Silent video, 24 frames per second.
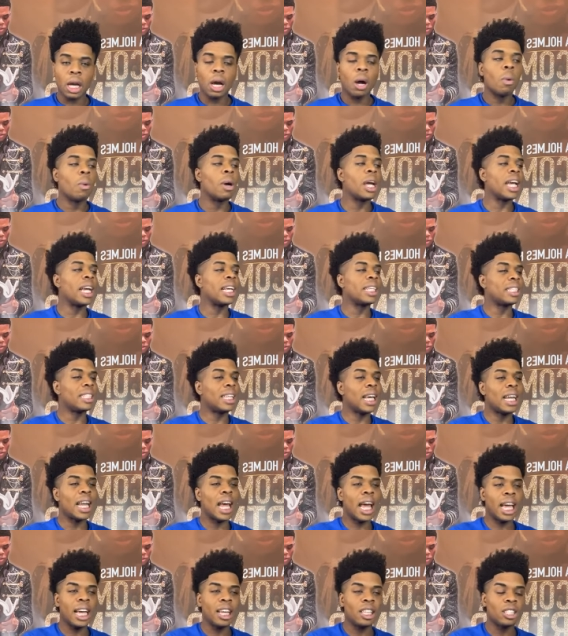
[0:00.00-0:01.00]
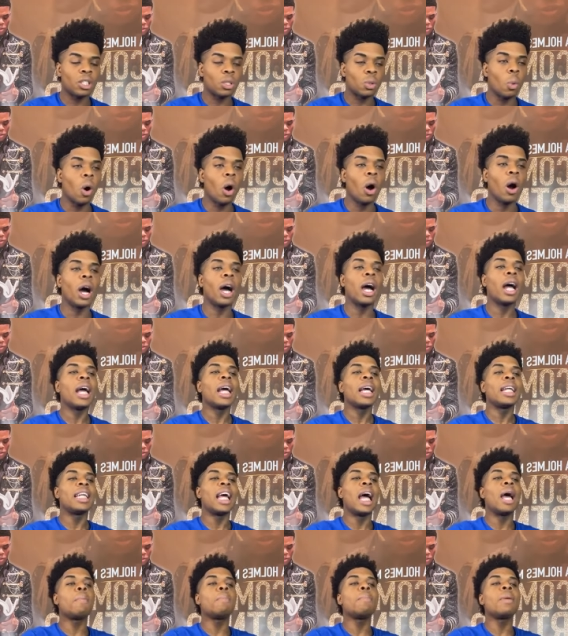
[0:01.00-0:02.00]
When it said that he swore,
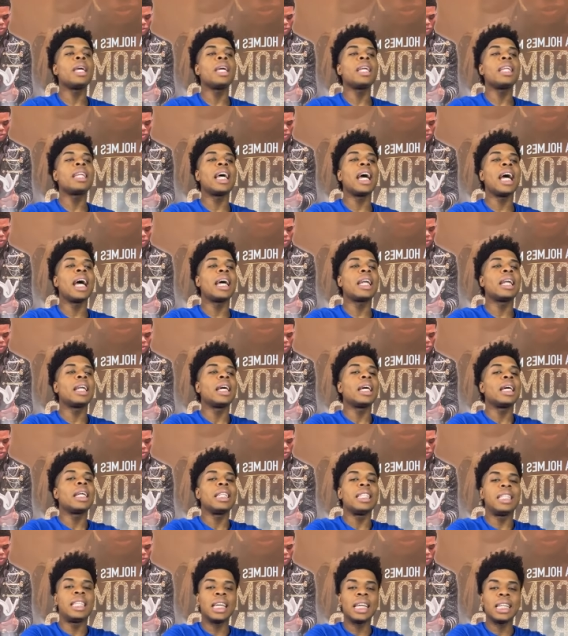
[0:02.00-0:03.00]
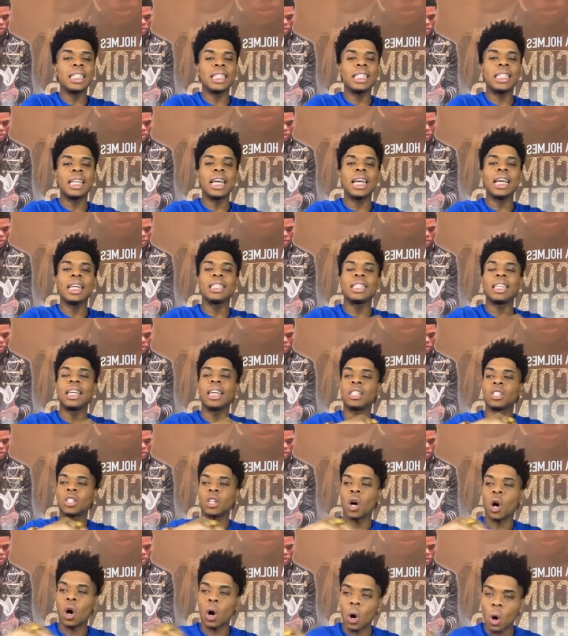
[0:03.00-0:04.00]
that means that this is his
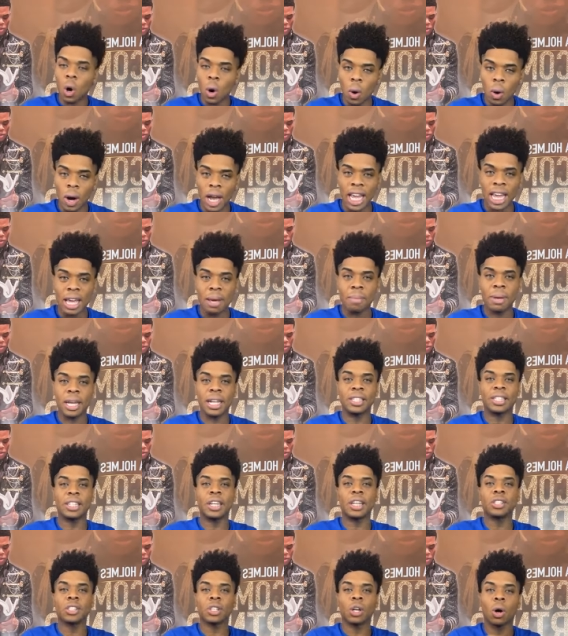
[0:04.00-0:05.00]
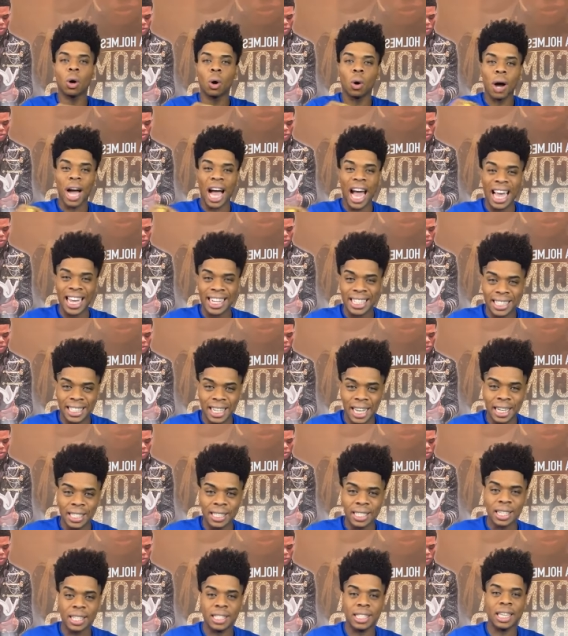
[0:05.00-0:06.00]
whole image, his whole
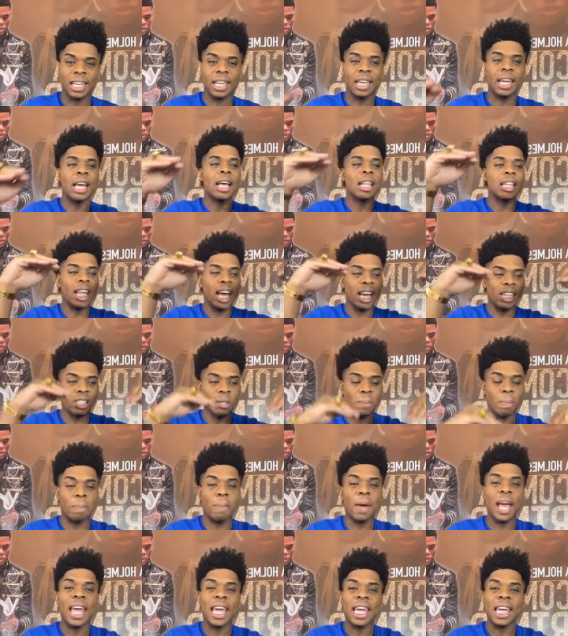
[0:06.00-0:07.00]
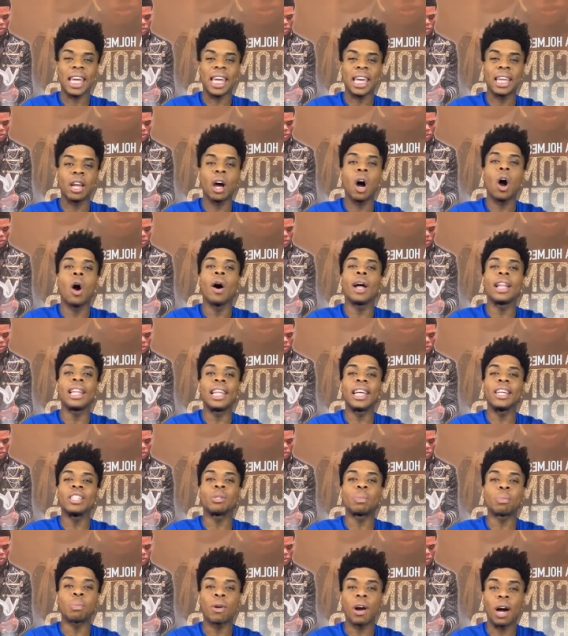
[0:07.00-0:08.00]
identity that's banking on
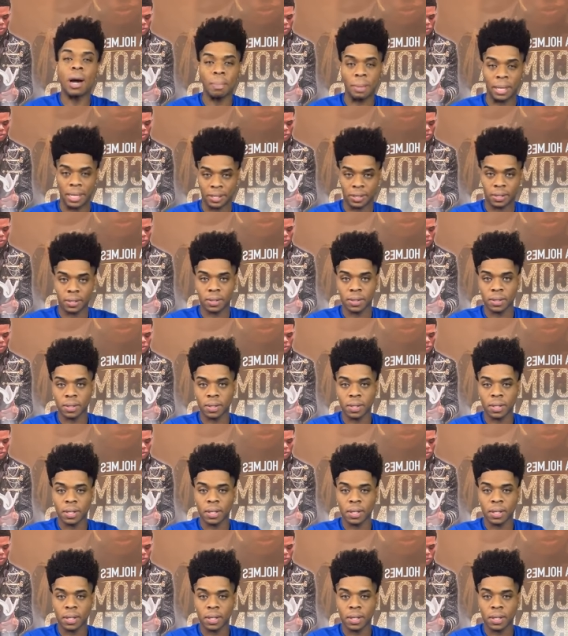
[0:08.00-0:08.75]
this promise.